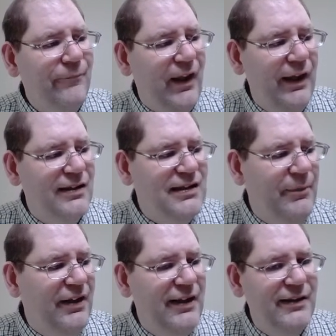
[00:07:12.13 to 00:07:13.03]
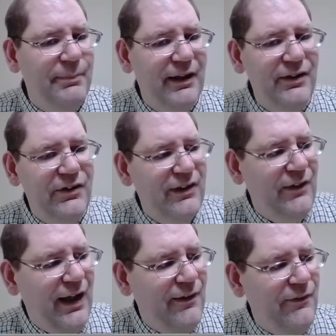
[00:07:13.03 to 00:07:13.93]
And some of these binders
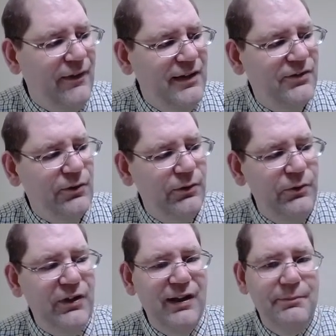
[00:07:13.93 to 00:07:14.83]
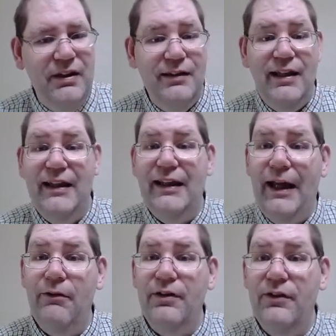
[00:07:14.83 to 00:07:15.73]
even have these screws can be taken
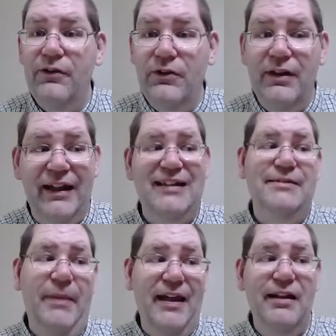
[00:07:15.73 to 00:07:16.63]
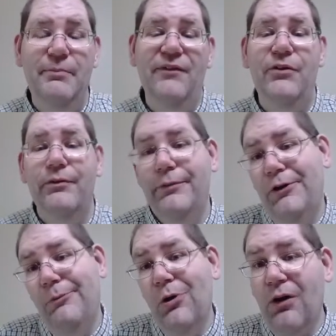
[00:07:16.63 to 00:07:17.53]
out, so you can expand them if
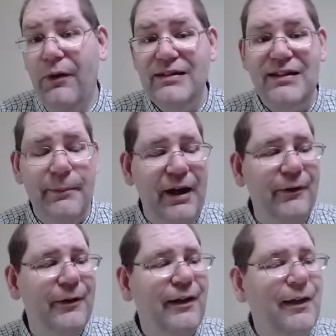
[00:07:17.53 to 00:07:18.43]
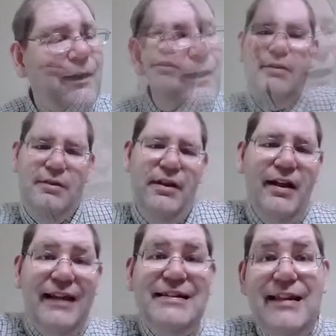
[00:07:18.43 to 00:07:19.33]
more coins come out. The
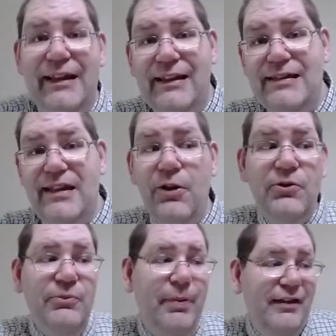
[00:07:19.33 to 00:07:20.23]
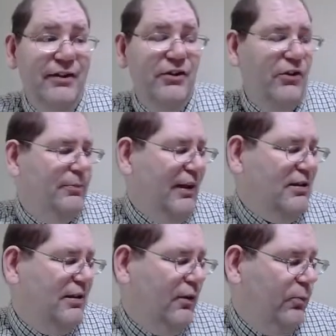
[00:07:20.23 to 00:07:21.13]
nice thing is those binders,
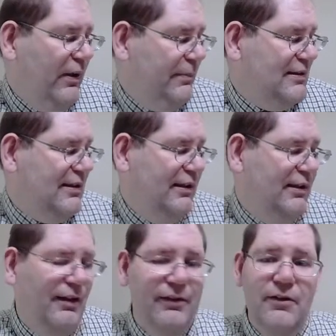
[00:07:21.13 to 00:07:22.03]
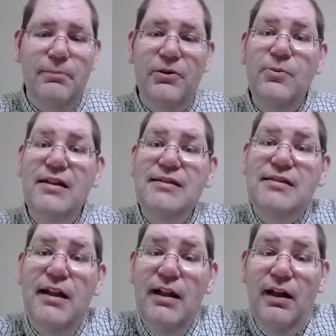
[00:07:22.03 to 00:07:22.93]
especially the Whitmans, the little blue ones,
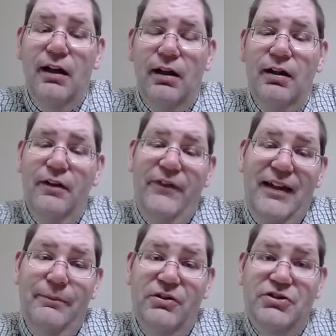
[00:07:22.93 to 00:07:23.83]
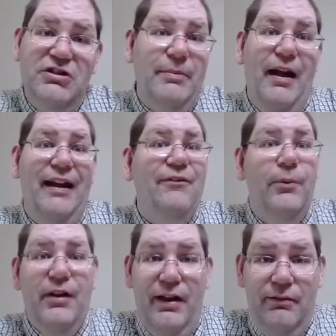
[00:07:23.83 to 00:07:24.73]
are available just about
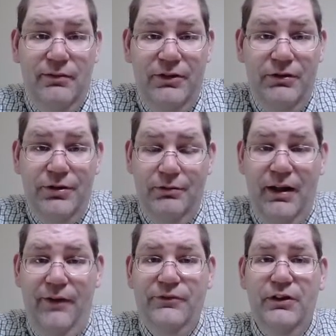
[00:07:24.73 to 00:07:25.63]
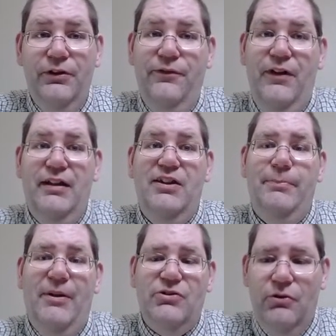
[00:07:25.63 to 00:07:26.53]
everywhere now. You don't have to go find a
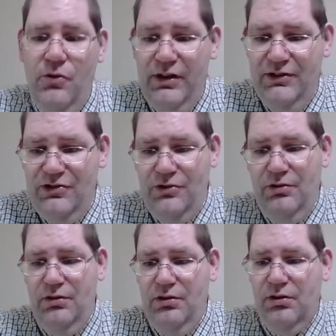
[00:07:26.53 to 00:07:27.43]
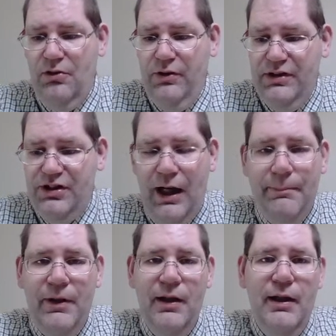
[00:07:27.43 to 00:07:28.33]
special coin store or coin
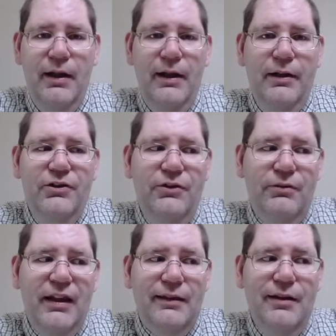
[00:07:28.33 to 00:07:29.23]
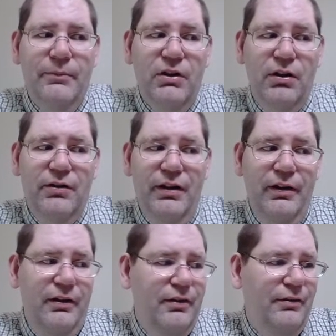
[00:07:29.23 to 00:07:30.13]
shop to get them.
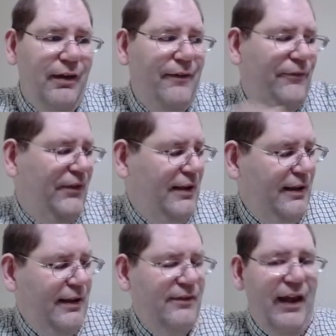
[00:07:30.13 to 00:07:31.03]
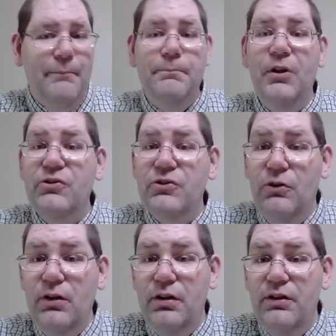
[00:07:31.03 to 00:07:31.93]
I've seen these at
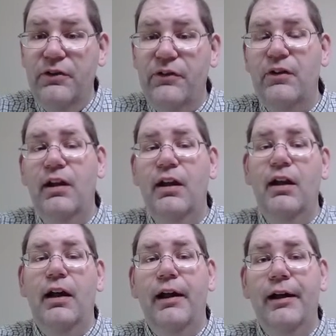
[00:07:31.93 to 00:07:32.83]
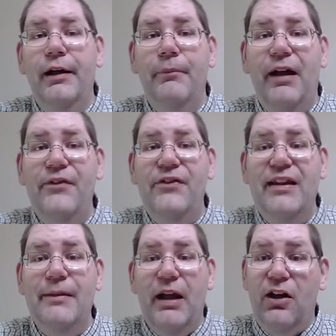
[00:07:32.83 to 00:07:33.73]
bookstores. I've
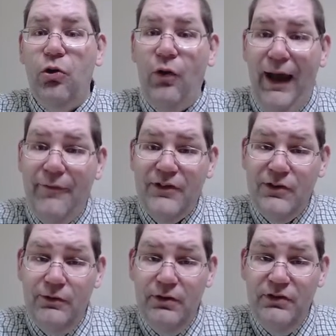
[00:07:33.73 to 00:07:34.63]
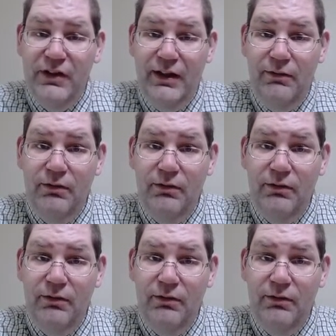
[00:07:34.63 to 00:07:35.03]
seen them at craft stores now.